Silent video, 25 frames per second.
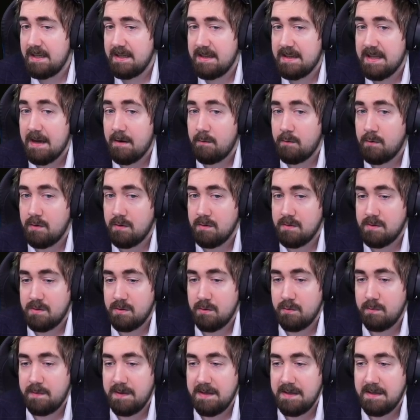That would
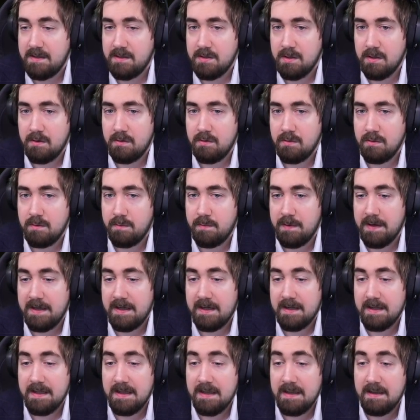also be toggled by
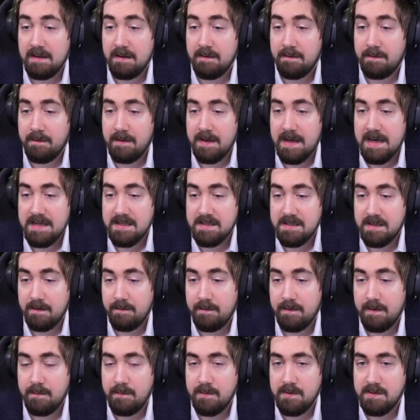clicking the flask
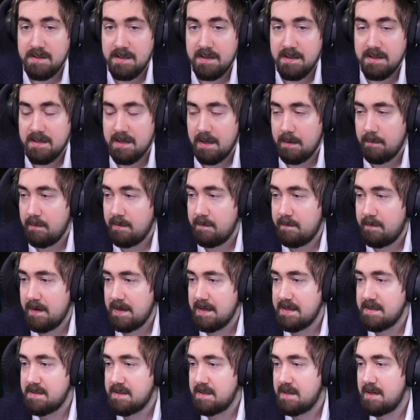if I'm using a diamond
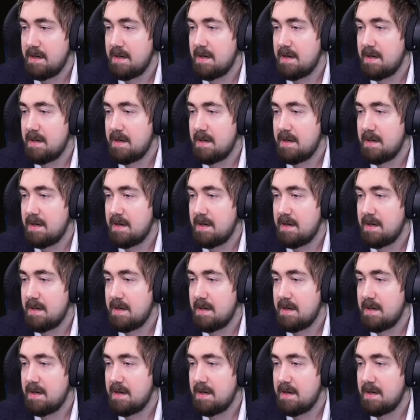flask.